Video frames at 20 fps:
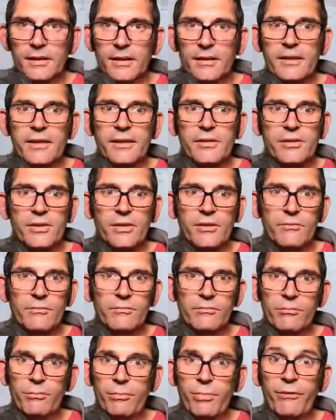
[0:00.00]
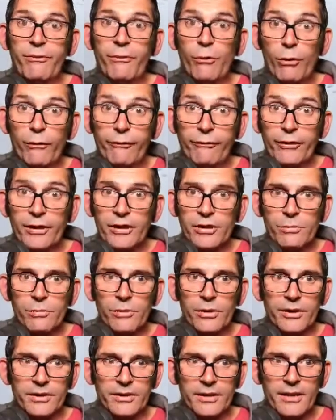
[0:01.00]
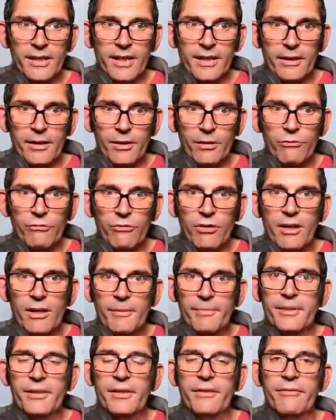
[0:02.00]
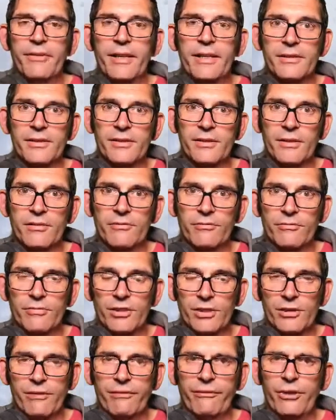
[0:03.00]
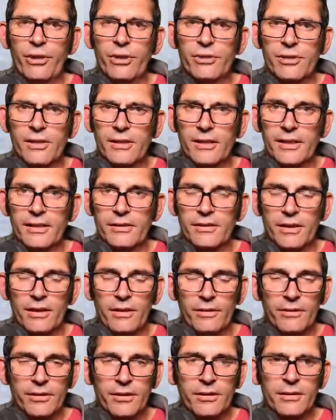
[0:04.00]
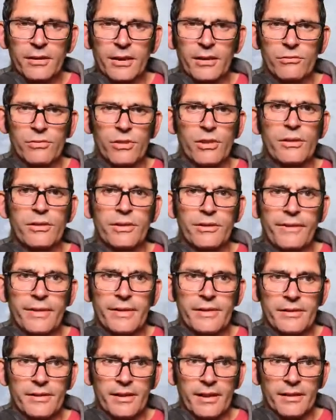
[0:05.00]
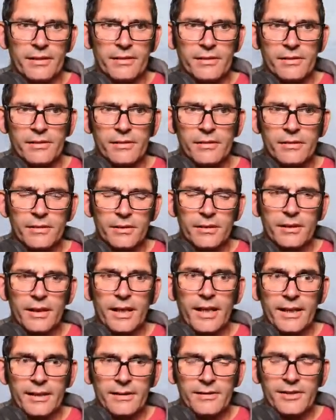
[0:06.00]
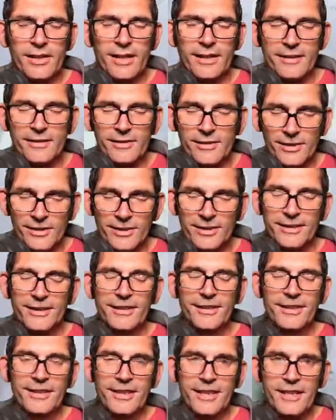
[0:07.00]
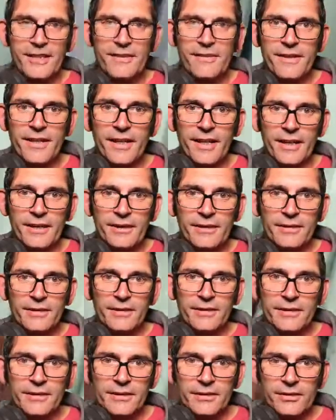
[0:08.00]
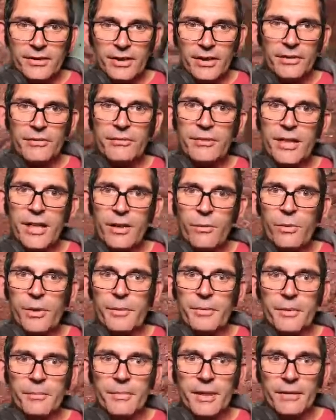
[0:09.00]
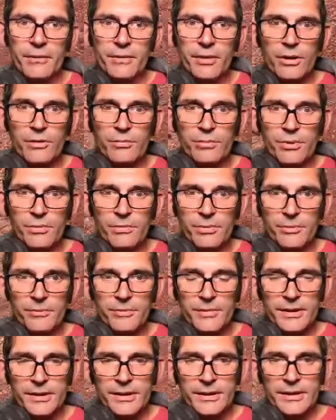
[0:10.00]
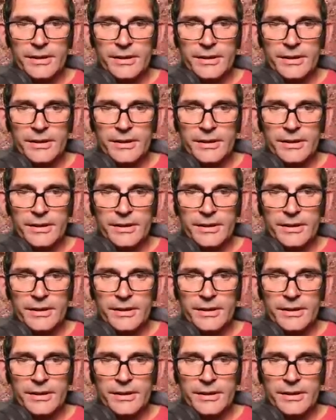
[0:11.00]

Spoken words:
I did some before I finished work today that were right up in the vents, and there's a first clean, so there was loads of egg sacs in there. So yeah, whipped them out, no problem.